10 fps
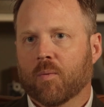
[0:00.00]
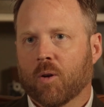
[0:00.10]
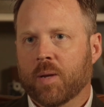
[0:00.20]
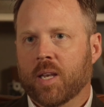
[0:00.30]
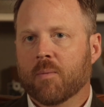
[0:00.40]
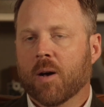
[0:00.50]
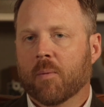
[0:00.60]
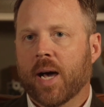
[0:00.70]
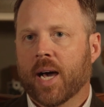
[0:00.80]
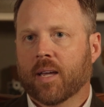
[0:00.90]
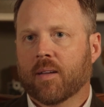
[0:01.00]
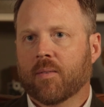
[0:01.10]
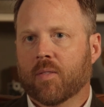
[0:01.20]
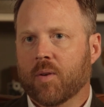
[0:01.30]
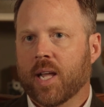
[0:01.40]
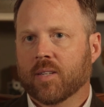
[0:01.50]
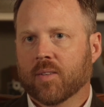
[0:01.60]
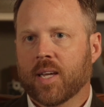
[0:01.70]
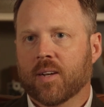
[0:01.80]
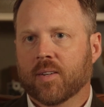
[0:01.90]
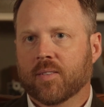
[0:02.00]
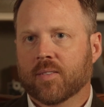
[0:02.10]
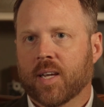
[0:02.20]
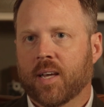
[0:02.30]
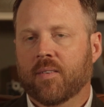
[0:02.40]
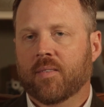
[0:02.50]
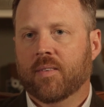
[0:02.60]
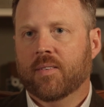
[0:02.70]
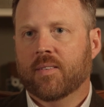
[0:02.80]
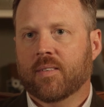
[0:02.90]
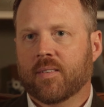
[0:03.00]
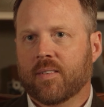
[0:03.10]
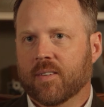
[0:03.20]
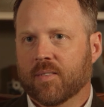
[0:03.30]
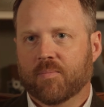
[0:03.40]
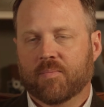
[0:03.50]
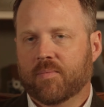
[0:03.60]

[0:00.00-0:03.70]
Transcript: wrote me an email back three days later and said, You're